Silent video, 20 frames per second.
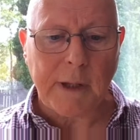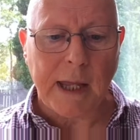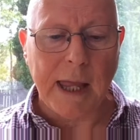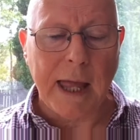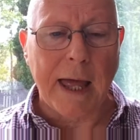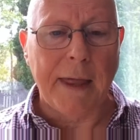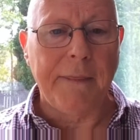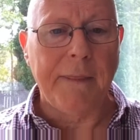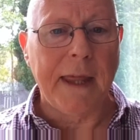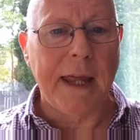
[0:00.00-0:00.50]

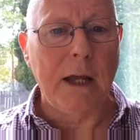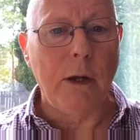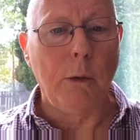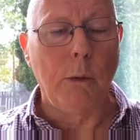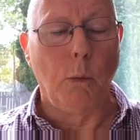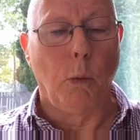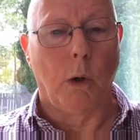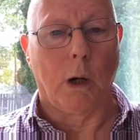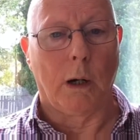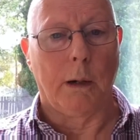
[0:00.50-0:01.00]
and they
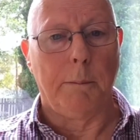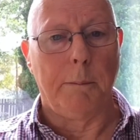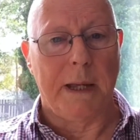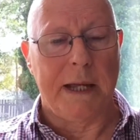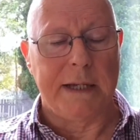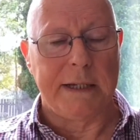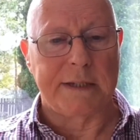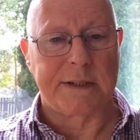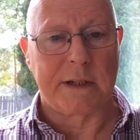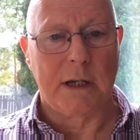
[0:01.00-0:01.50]
were
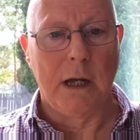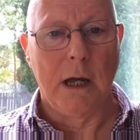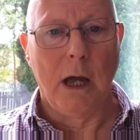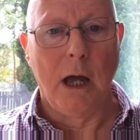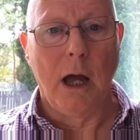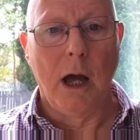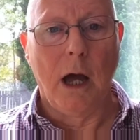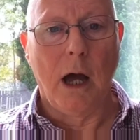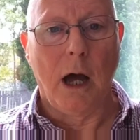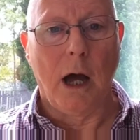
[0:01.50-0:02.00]
based
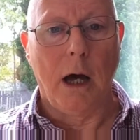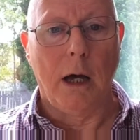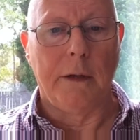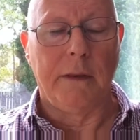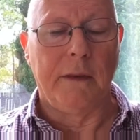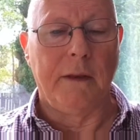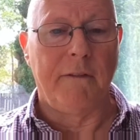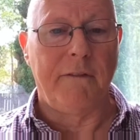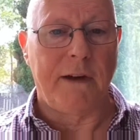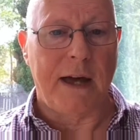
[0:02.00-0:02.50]
on
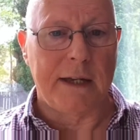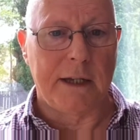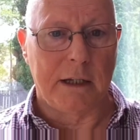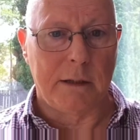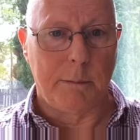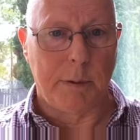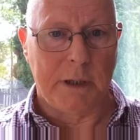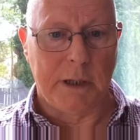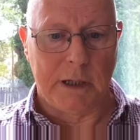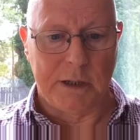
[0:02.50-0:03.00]
the Fanad
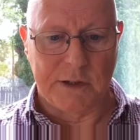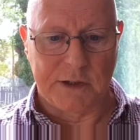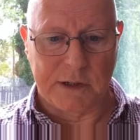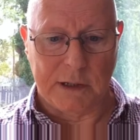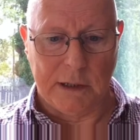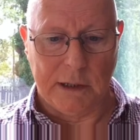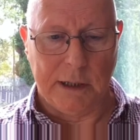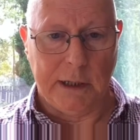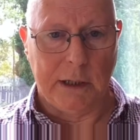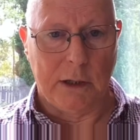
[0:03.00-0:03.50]

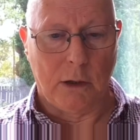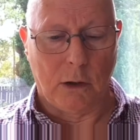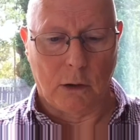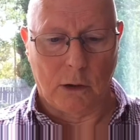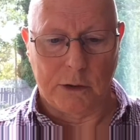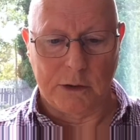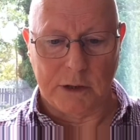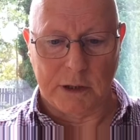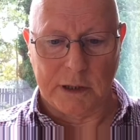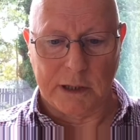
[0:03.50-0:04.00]
Peninsula in
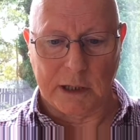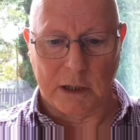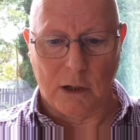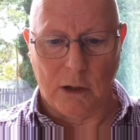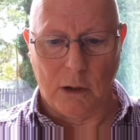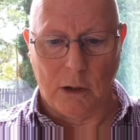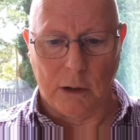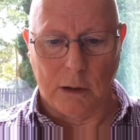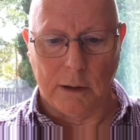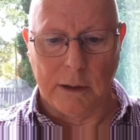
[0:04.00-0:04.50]
North
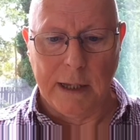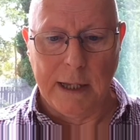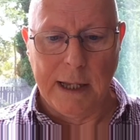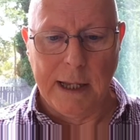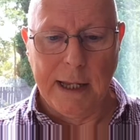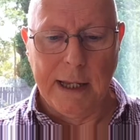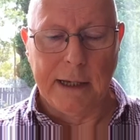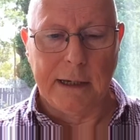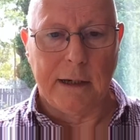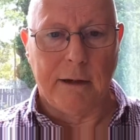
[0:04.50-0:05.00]
Donegal.
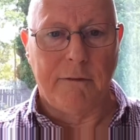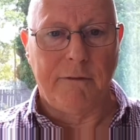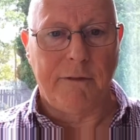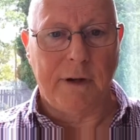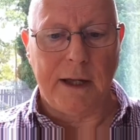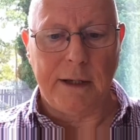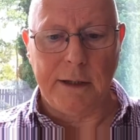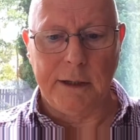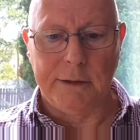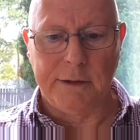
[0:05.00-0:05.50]
Now,
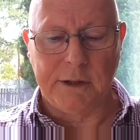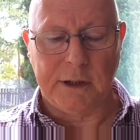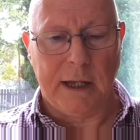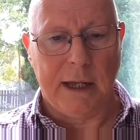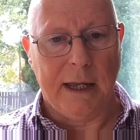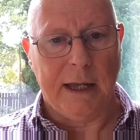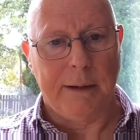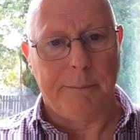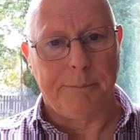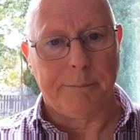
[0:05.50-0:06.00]
Fanad
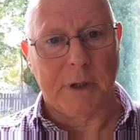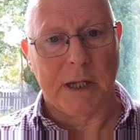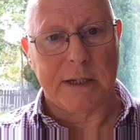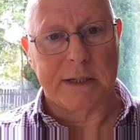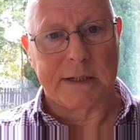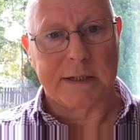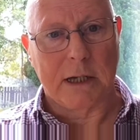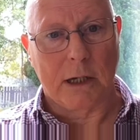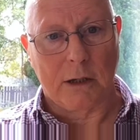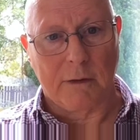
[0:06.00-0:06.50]

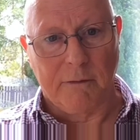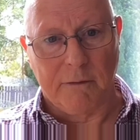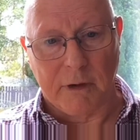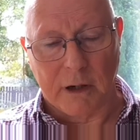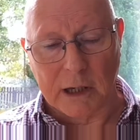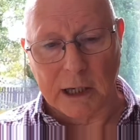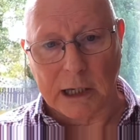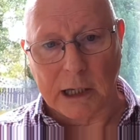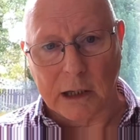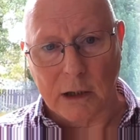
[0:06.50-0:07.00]
is
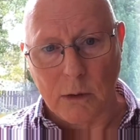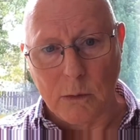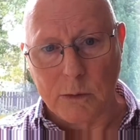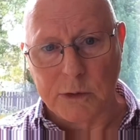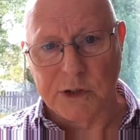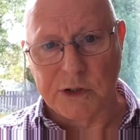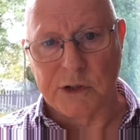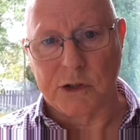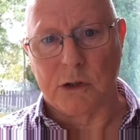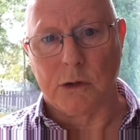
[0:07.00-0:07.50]
very
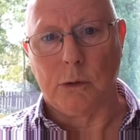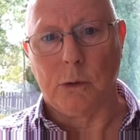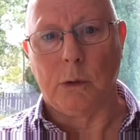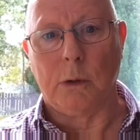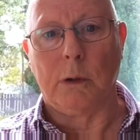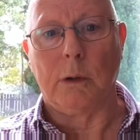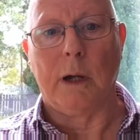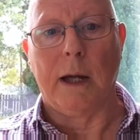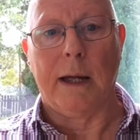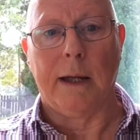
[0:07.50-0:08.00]
close to
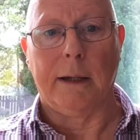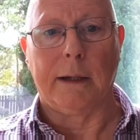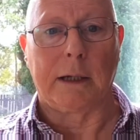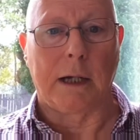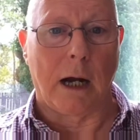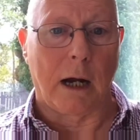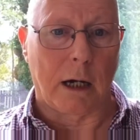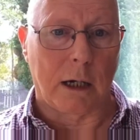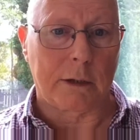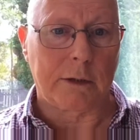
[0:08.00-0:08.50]

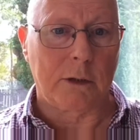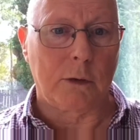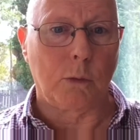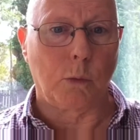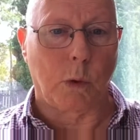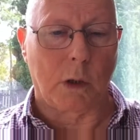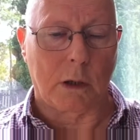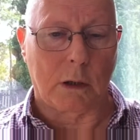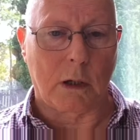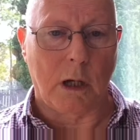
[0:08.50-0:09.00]
Gartan,
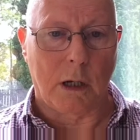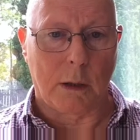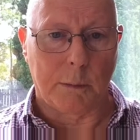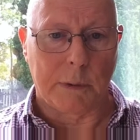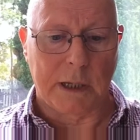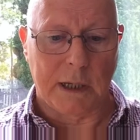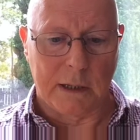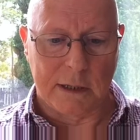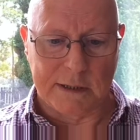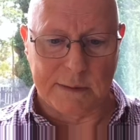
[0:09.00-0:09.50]
where
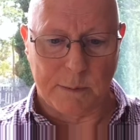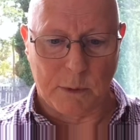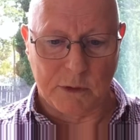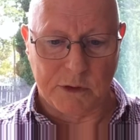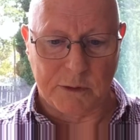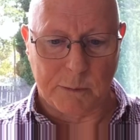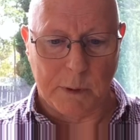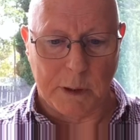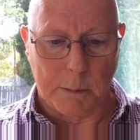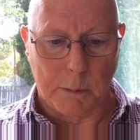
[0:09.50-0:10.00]
Columbkille is supposed
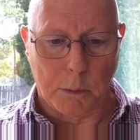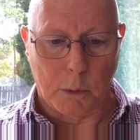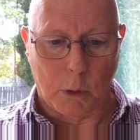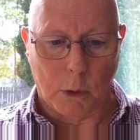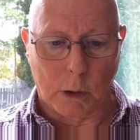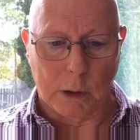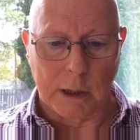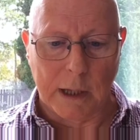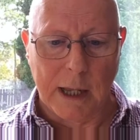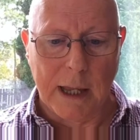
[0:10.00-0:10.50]
to be
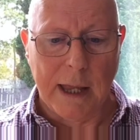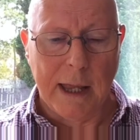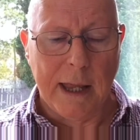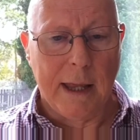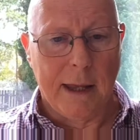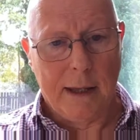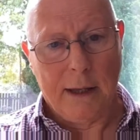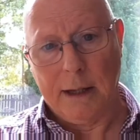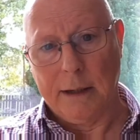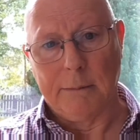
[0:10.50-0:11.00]
born,
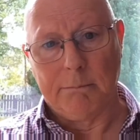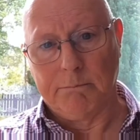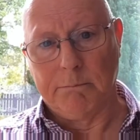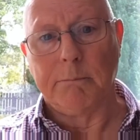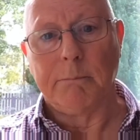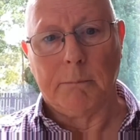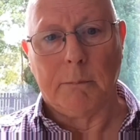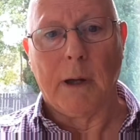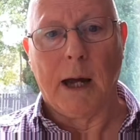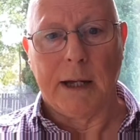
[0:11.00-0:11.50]
and
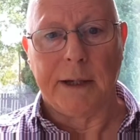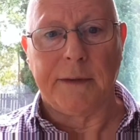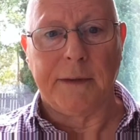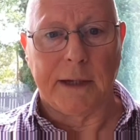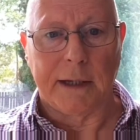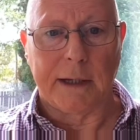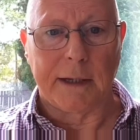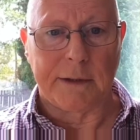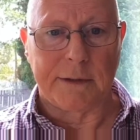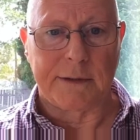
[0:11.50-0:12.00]
I
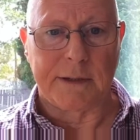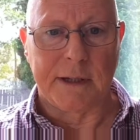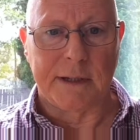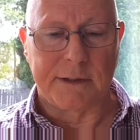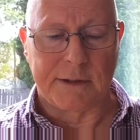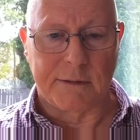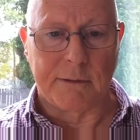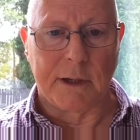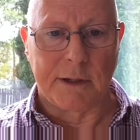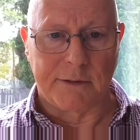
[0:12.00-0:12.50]
think
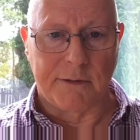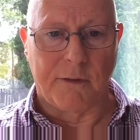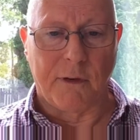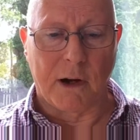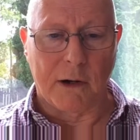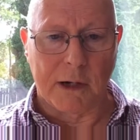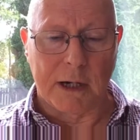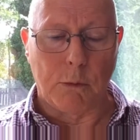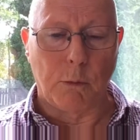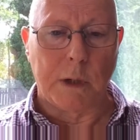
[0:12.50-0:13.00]
it's
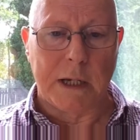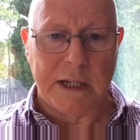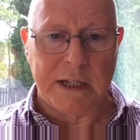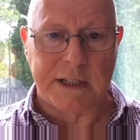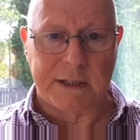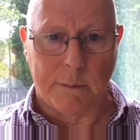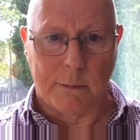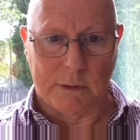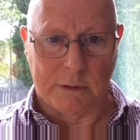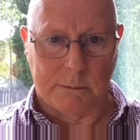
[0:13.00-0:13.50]
very
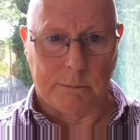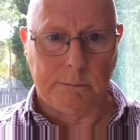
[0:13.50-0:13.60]
reasonable,